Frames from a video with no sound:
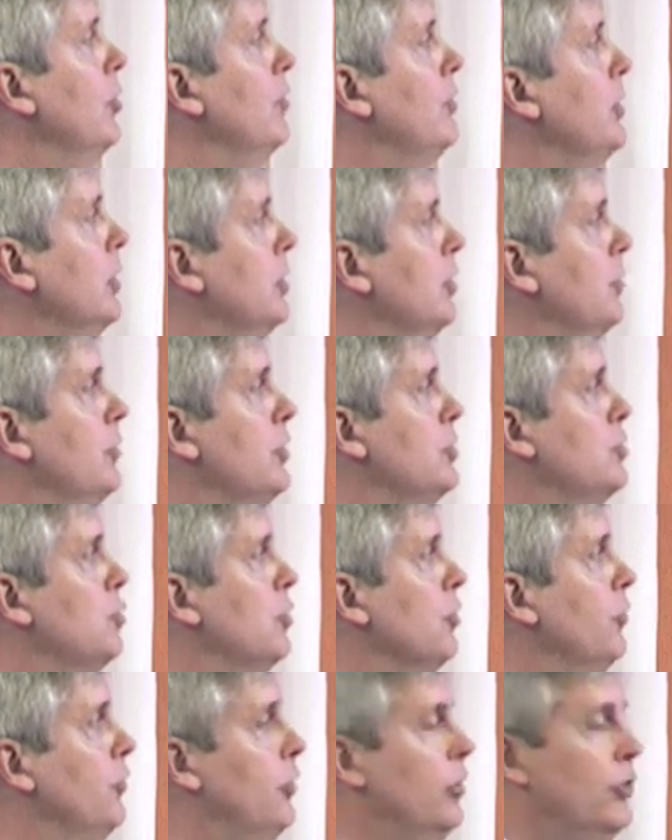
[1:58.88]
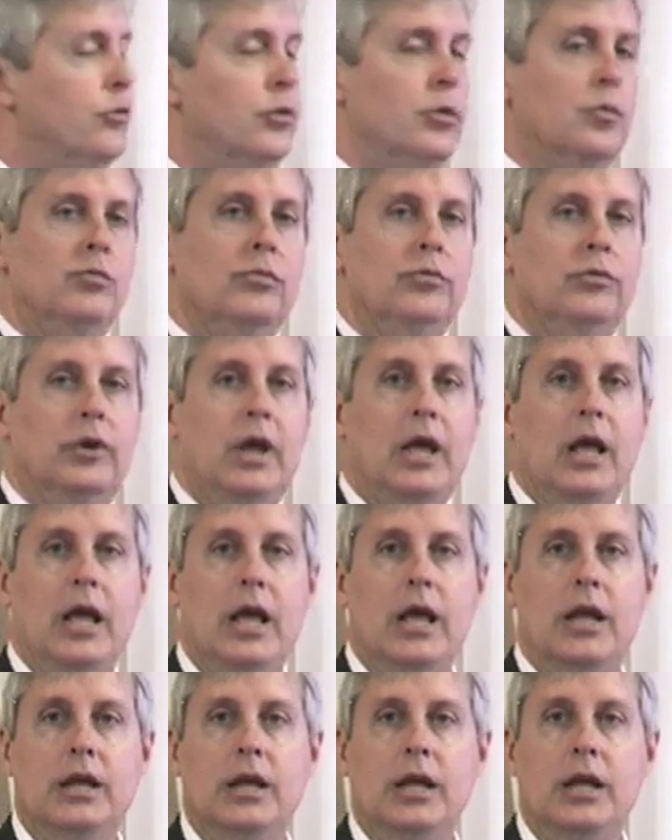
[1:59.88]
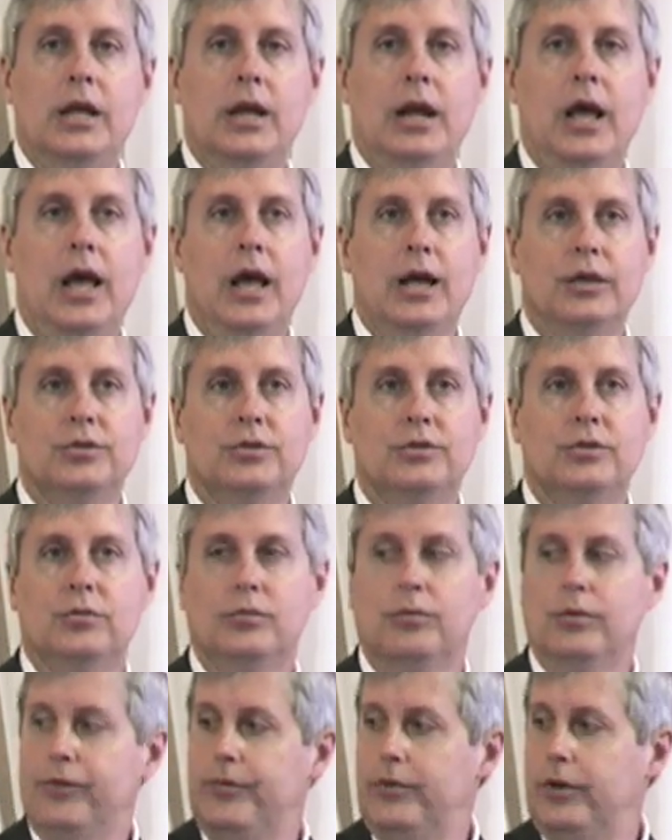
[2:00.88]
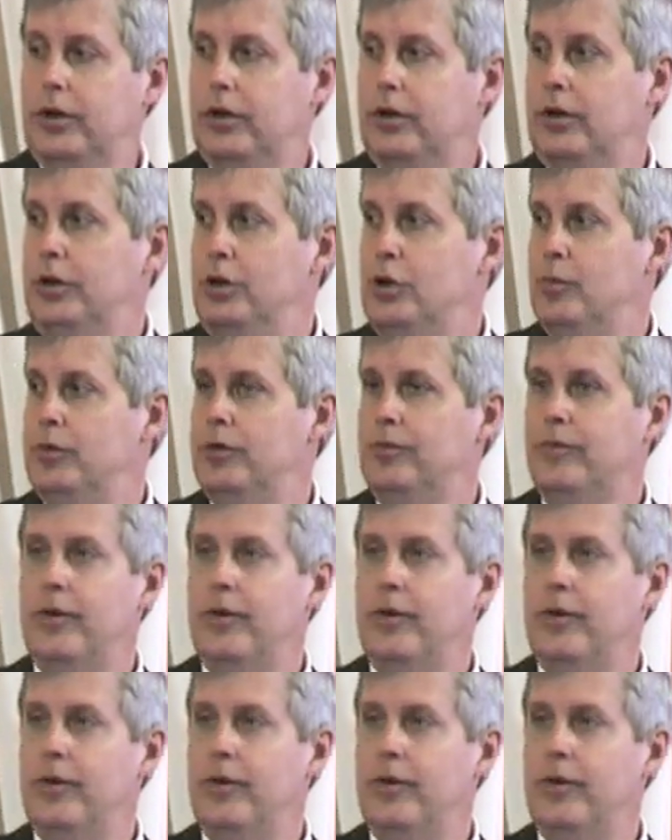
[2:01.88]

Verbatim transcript: of the individual systems and it has terrific human